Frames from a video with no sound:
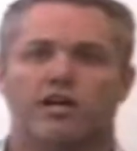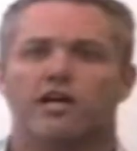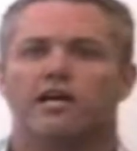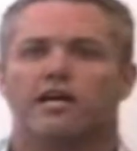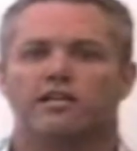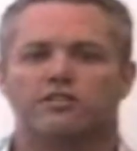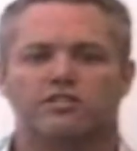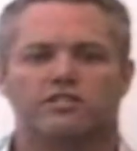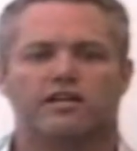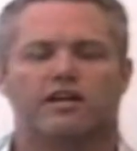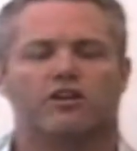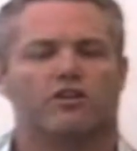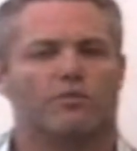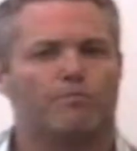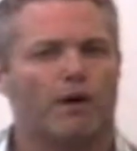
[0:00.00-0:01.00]
Instead
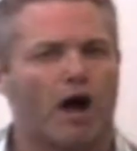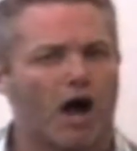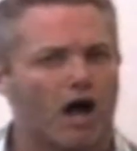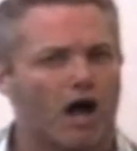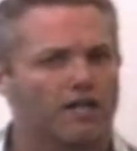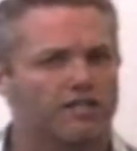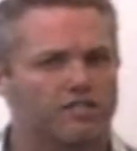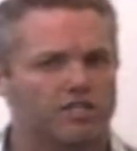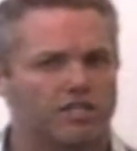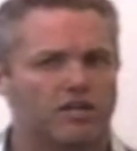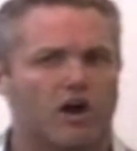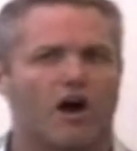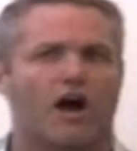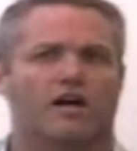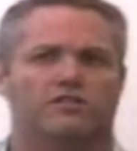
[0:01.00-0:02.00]
of the policy
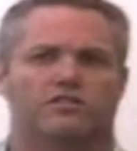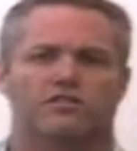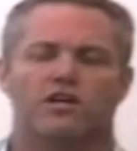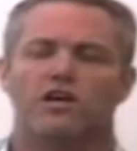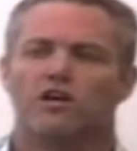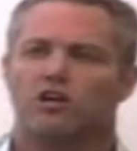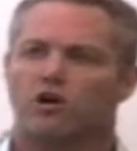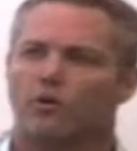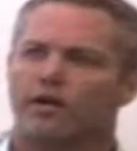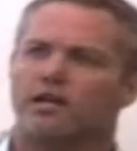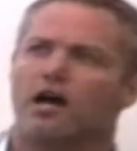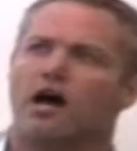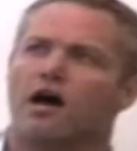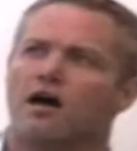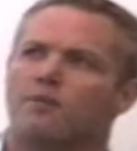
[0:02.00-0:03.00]
costs going
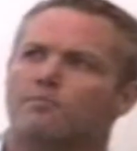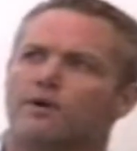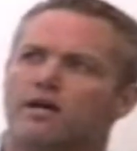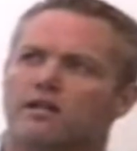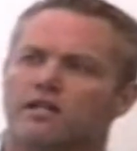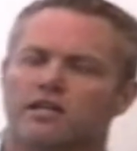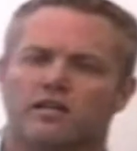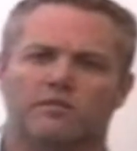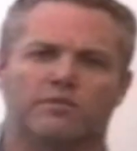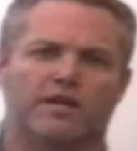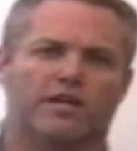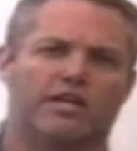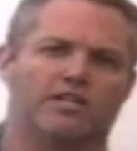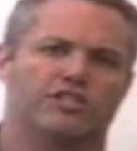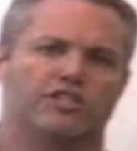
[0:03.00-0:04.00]
up a little bit
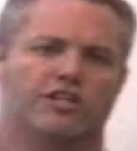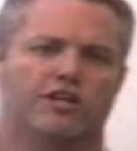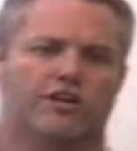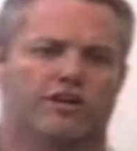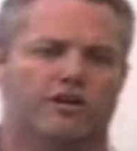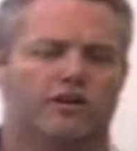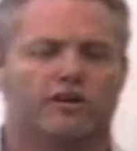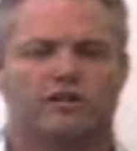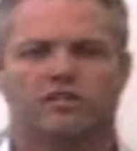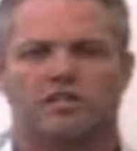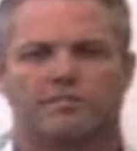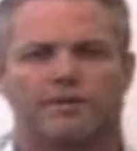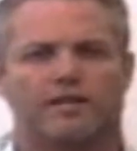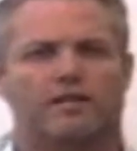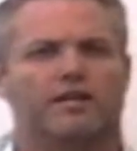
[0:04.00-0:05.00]
each year,
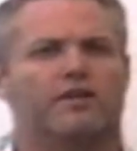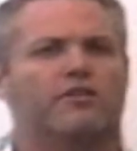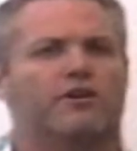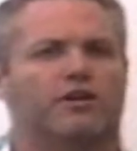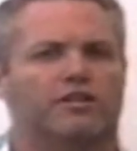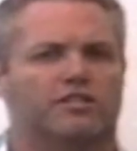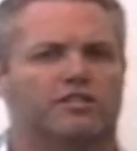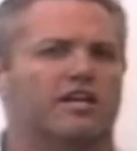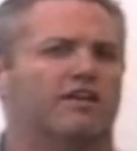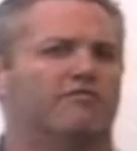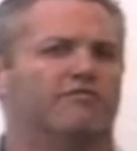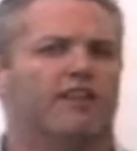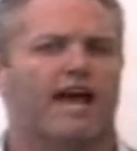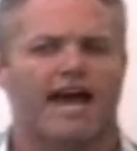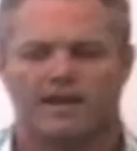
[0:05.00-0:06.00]
typically they're going to stay
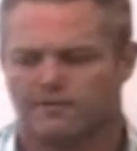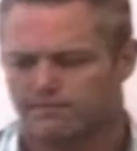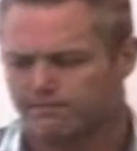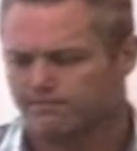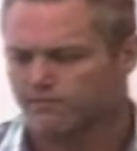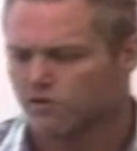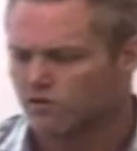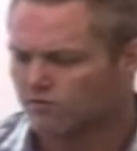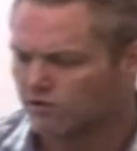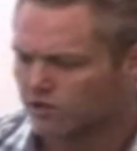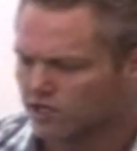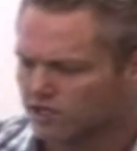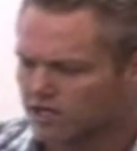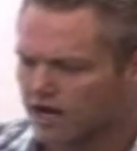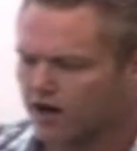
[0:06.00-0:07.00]
flat for the
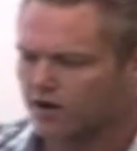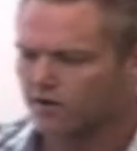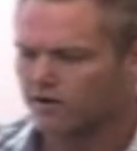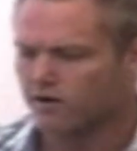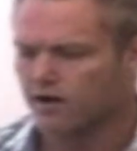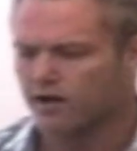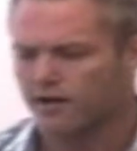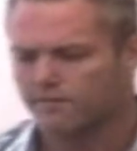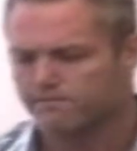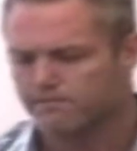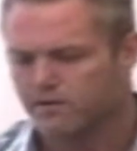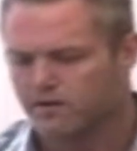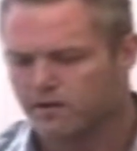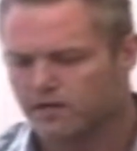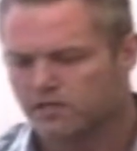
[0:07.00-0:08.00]
entire
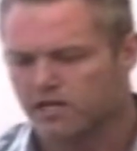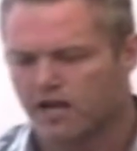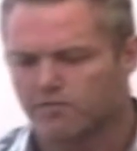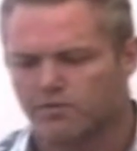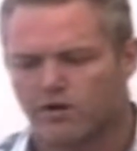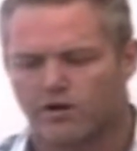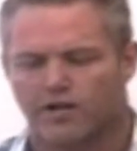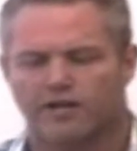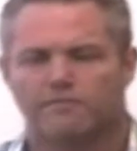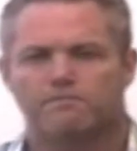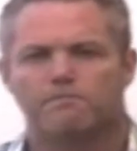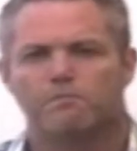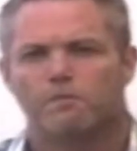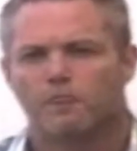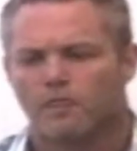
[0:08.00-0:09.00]
time period.
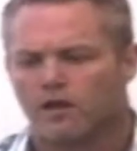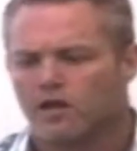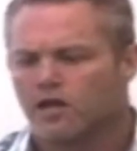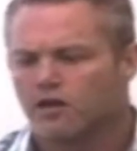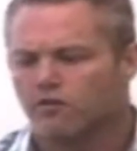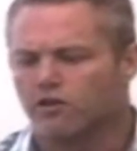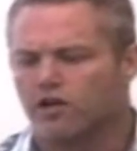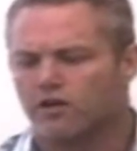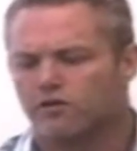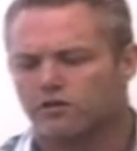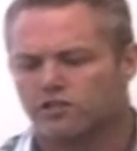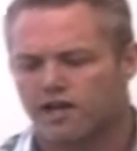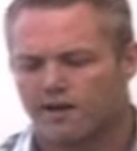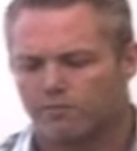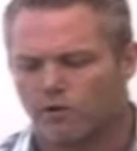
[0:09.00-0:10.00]
The other
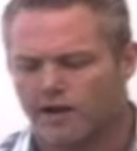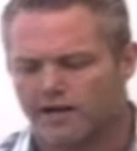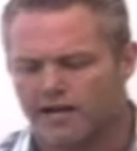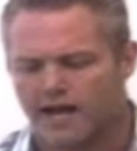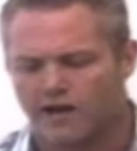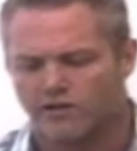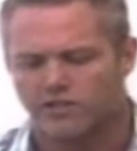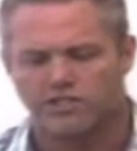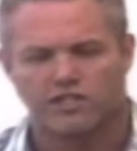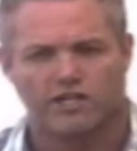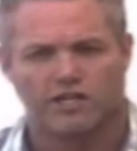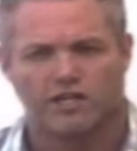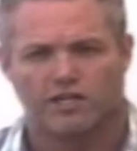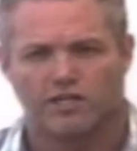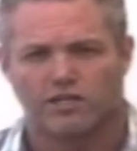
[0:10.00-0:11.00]
type right now that's
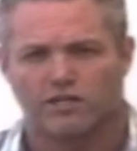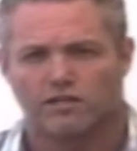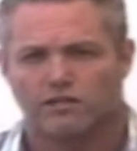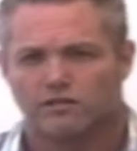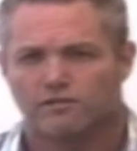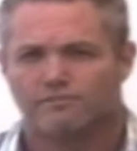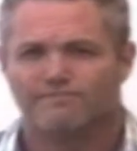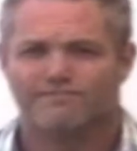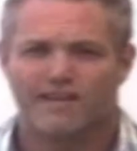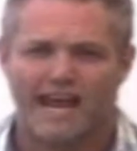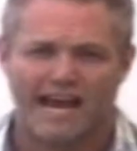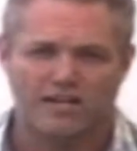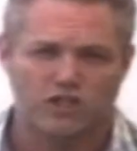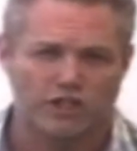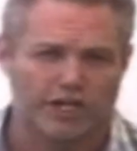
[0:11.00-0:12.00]
getting
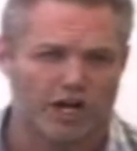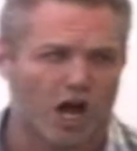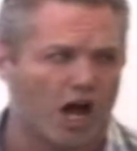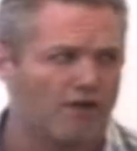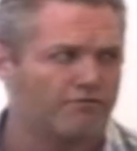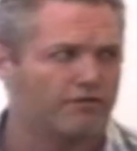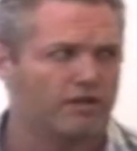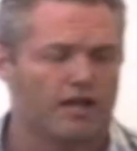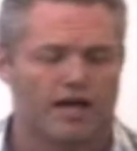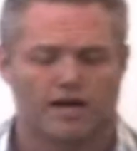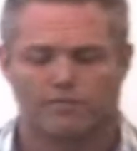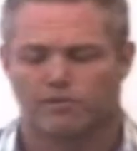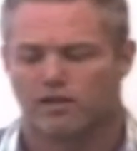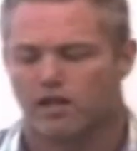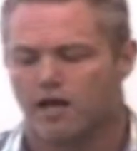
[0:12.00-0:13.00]
actually an awful lot of
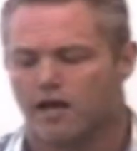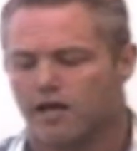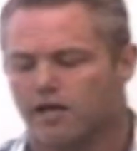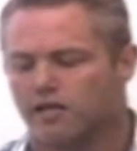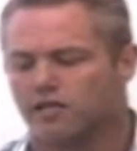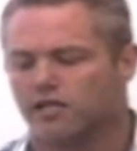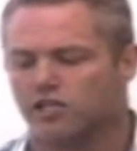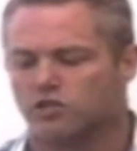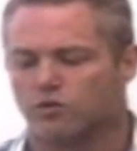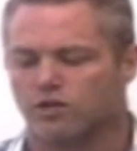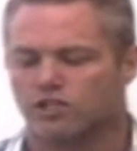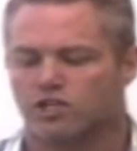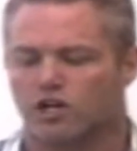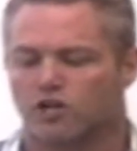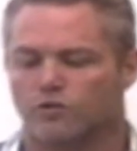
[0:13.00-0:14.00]
play is what's
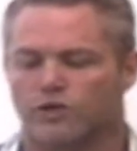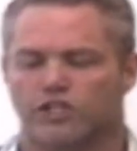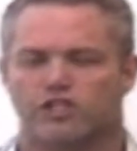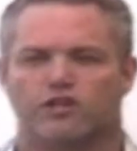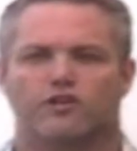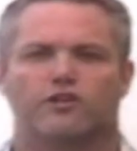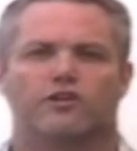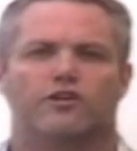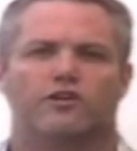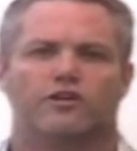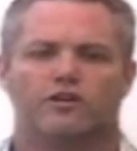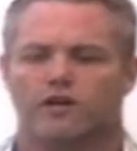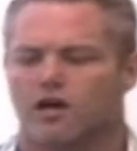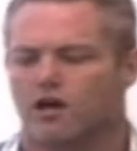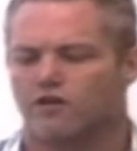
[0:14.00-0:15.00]
called return
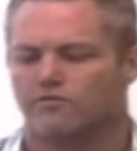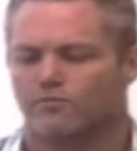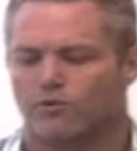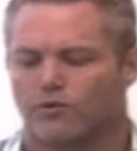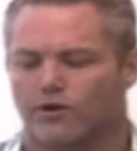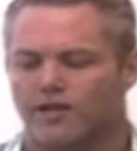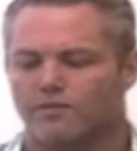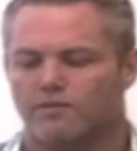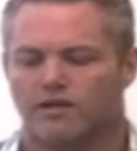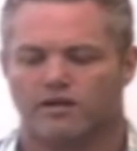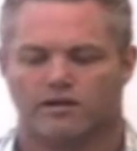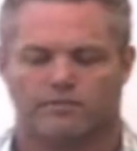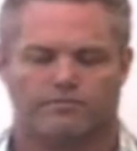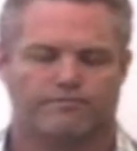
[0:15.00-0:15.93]
of premium.